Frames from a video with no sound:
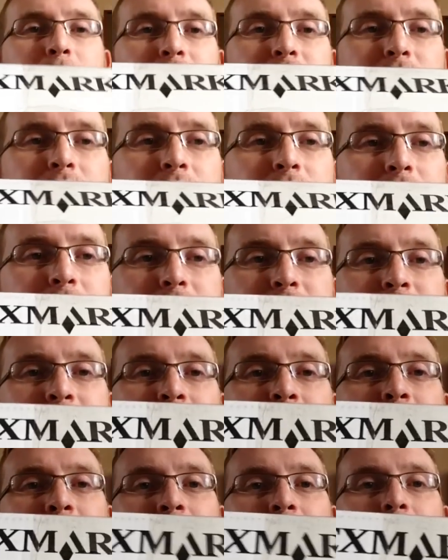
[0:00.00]
online,
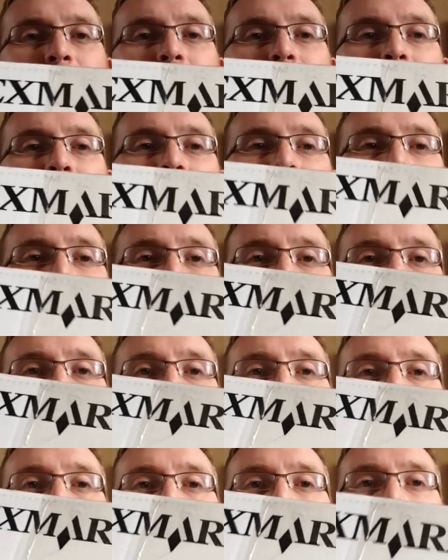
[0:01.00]
they are
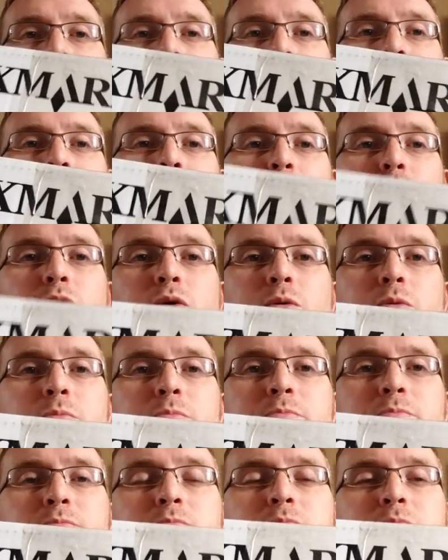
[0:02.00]
going for
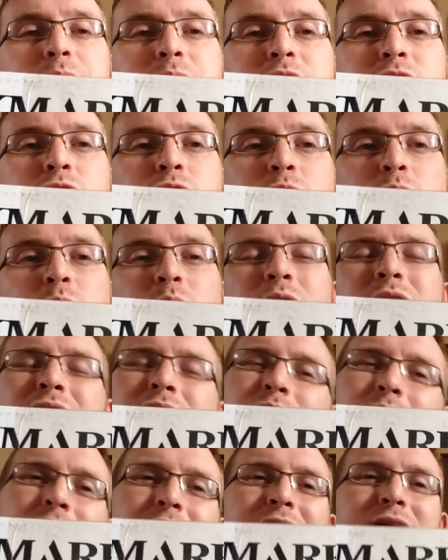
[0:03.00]
between,
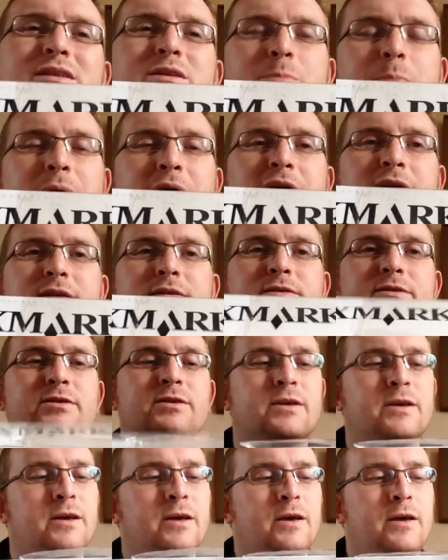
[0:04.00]
well, it
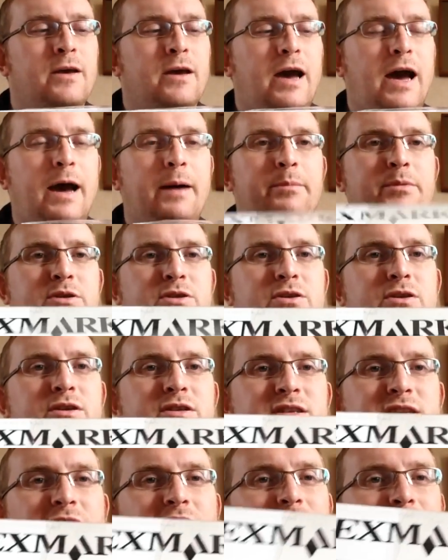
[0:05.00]
depends. Amazon are
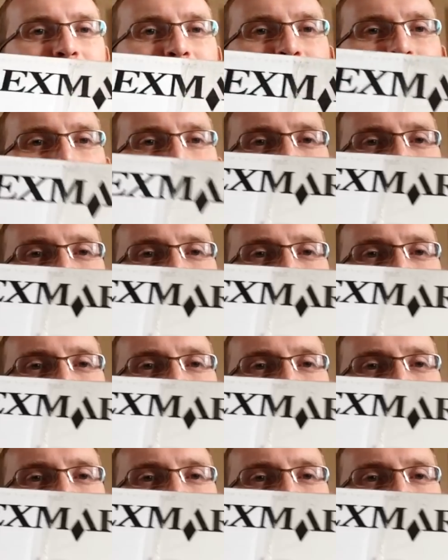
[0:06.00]
selling them for